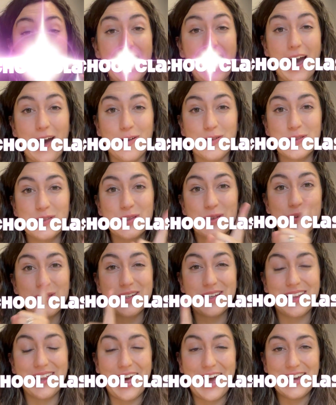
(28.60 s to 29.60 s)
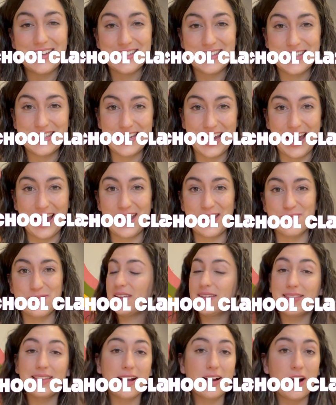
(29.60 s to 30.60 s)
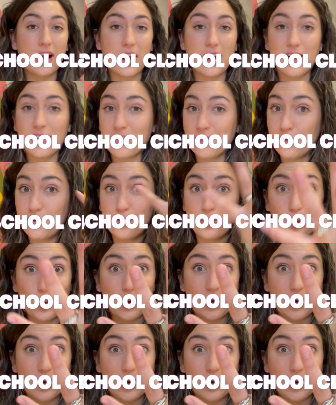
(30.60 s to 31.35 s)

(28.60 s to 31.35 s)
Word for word: OutSchool class types. There are four